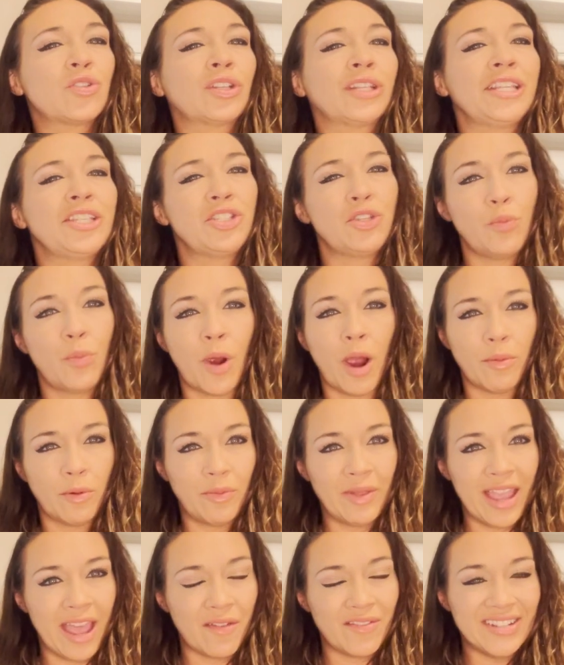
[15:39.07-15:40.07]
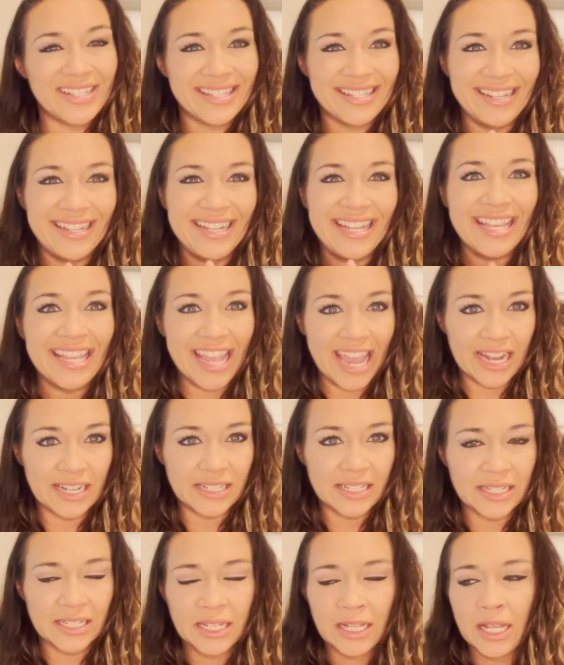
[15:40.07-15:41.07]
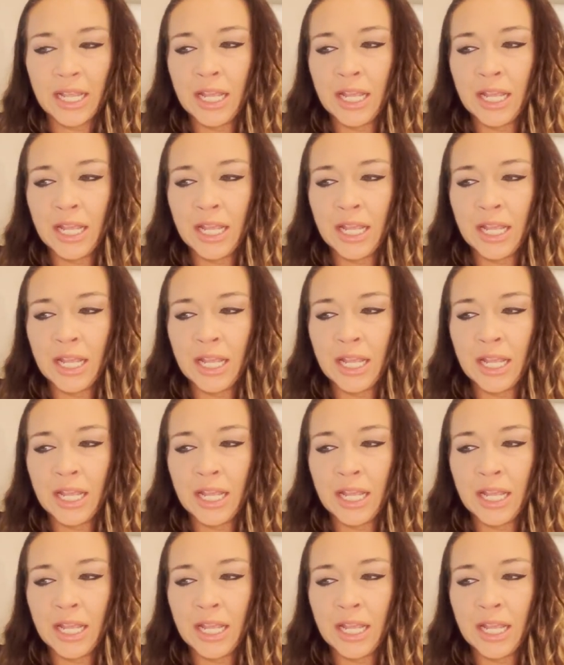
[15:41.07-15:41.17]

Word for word: or at least you probably haven't seen yet.